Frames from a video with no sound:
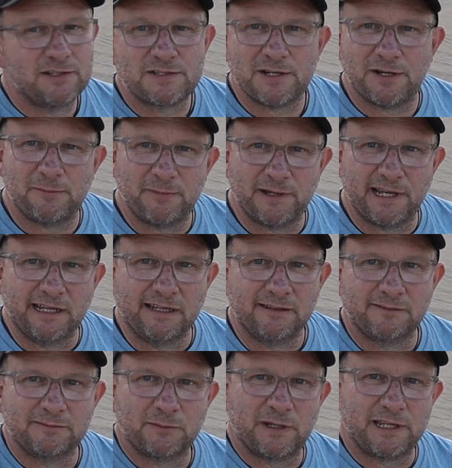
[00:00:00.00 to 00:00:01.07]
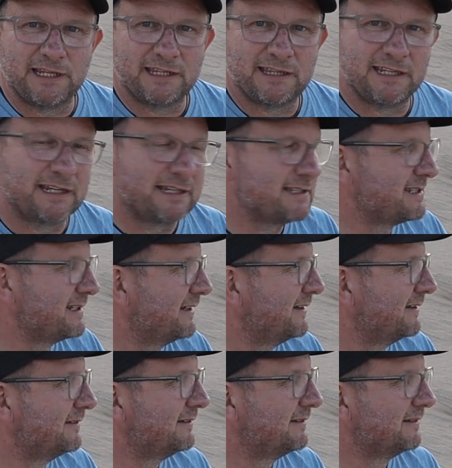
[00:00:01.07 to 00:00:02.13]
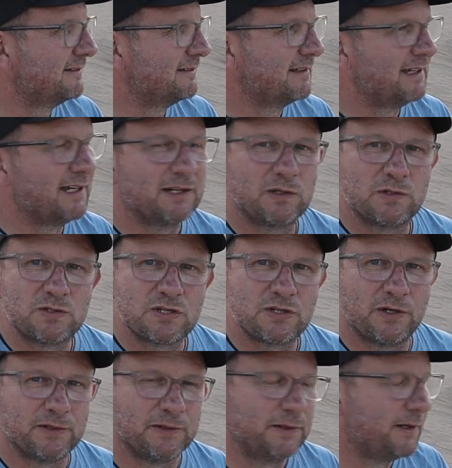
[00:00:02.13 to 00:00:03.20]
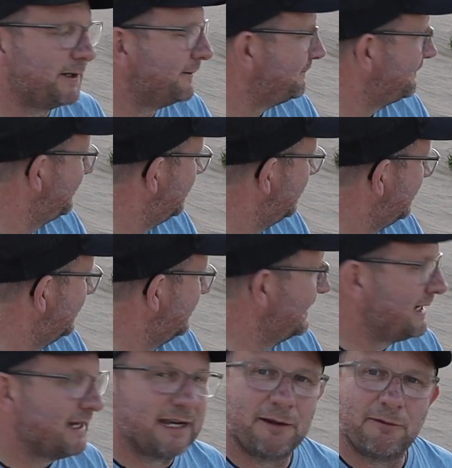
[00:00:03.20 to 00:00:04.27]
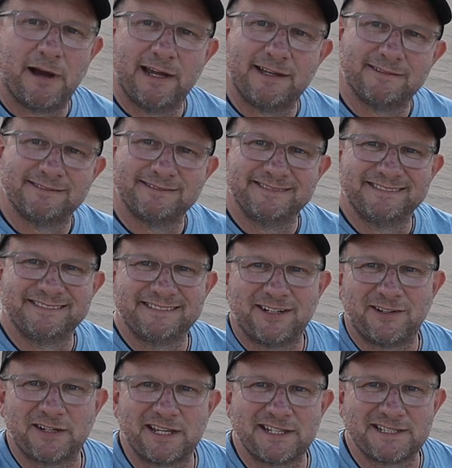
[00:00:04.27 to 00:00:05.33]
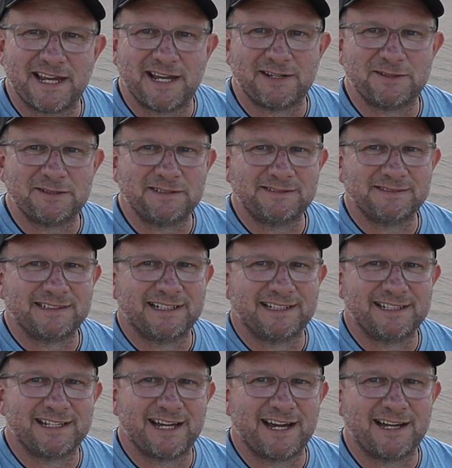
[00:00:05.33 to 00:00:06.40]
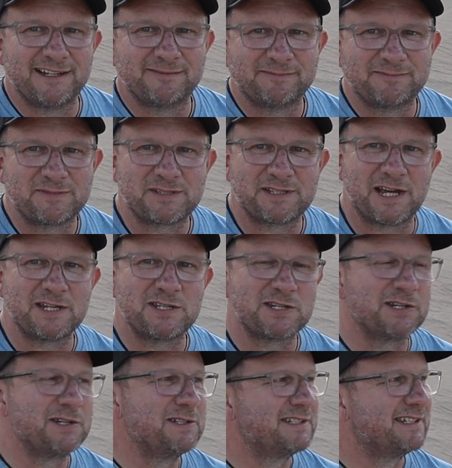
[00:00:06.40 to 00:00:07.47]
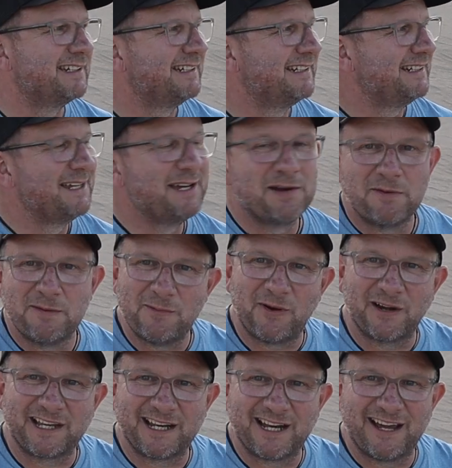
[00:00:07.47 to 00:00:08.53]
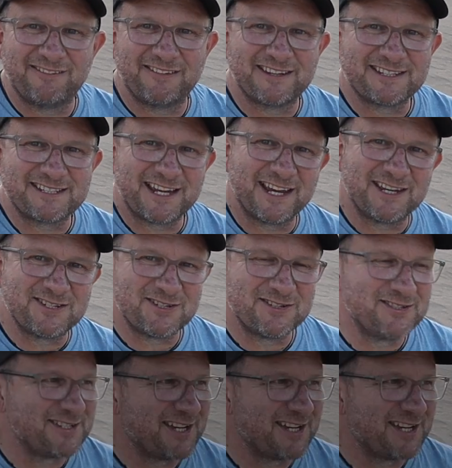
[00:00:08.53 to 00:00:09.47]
tell me whether you think it's a good shot or not. Anyway, I'll get down to it and stay tuned. We might get over to the sand dunes